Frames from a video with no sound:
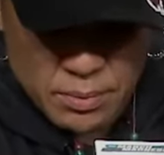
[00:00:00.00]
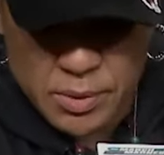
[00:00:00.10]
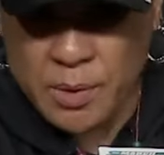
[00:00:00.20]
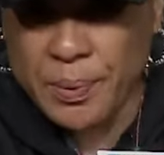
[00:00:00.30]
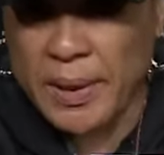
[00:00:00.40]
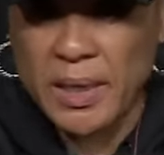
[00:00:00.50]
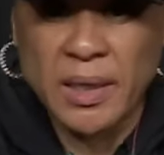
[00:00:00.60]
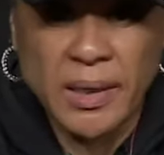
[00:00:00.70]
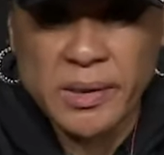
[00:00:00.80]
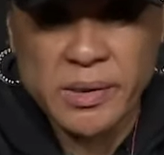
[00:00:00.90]
play
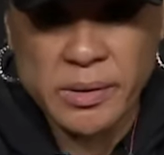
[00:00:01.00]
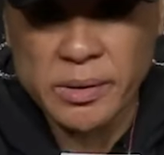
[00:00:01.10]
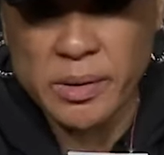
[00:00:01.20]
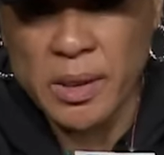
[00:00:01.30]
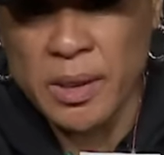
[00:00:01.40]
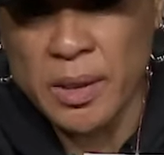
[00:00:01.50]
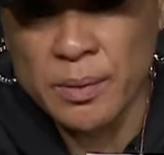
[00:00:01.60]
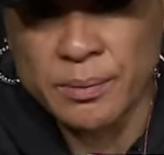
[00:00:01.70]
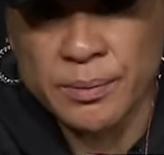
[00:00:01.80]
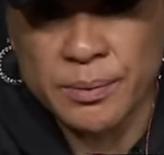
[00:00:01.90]
against.
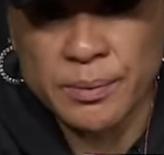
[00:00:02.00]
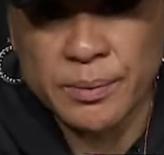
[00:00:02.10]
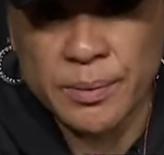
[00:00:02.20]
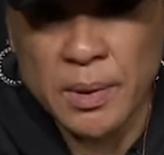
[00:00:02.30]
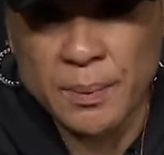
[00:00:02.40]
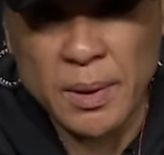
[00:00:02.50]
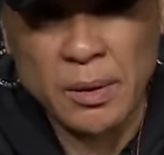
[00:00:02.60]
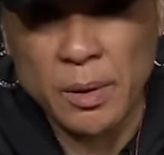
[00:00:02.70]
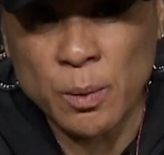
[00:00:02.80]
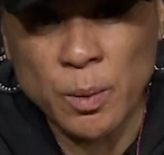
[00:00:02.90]
I
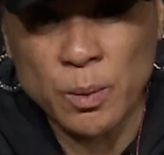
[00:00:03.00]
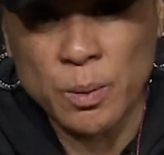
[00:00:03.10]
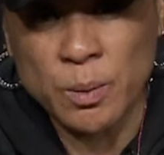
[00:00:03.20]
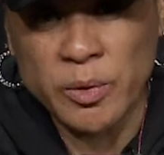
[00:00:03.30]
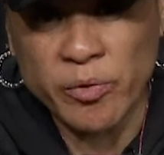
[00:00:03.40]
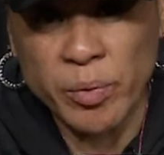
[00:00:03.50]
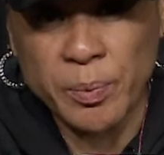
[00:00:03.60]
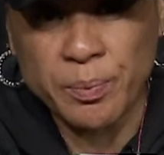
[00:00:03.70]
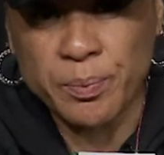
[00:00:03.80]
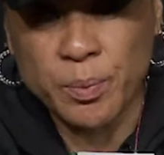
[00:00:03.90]
mean,
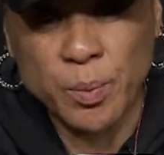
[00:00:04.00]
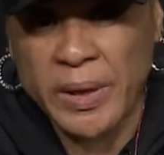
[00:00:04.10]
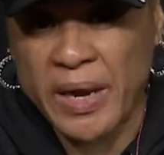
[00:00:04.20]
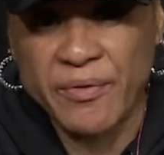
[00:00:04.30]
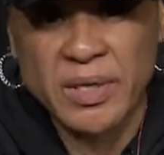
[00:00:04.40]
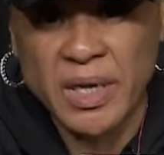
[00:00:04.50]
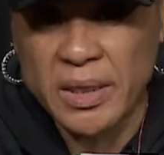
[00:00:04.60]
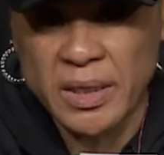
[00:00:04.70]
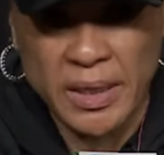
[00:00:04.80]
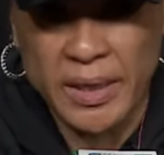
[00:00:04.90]
we haven't
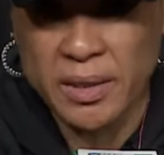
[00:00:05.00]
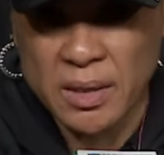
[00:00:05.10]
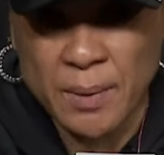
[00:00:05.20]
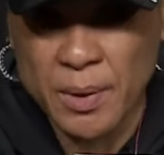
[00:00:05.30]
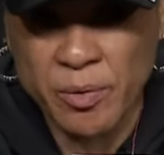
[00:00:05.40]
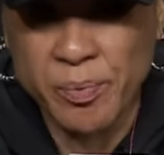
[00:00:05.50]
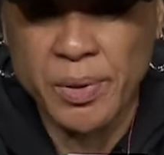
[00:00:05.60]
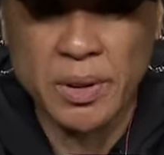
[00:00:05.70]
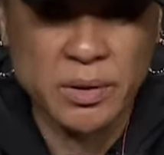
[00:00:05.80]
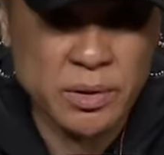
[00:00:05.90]
done it yet. I mean, we
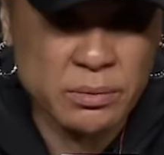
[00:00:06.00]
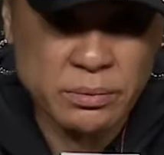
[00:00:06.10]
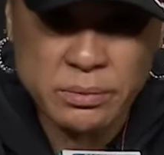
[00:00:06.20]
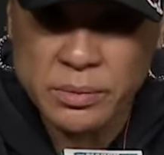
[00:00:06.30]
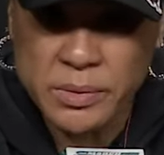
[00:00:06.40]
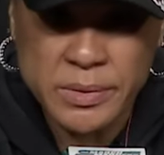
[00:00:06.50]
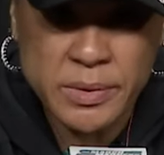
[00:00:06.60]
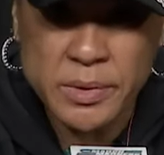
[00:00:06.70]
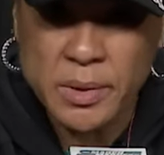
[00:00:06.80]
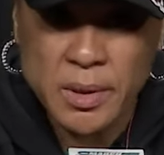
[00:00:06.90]
put
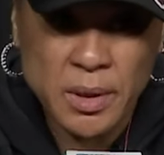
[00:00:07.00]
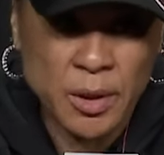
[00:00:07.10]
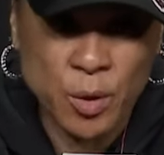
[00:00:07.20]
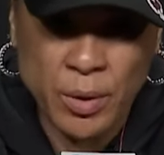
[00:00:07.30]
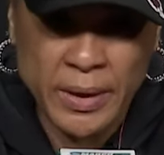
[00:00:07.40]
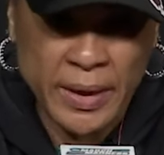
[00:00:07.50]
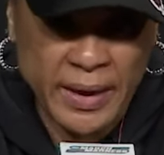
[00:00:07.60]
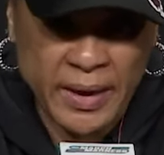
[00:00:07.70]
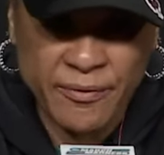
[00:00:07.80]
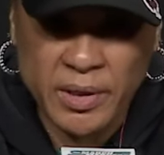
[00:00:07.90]
a great
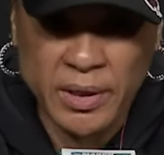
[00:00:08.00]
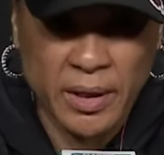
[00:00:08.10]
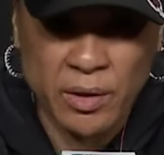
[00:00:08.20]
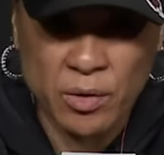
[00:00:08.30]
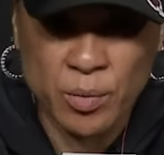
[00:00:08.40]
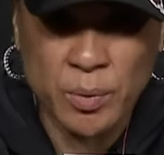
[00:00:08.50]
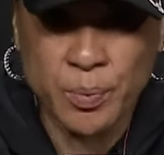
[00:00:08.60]
half together. We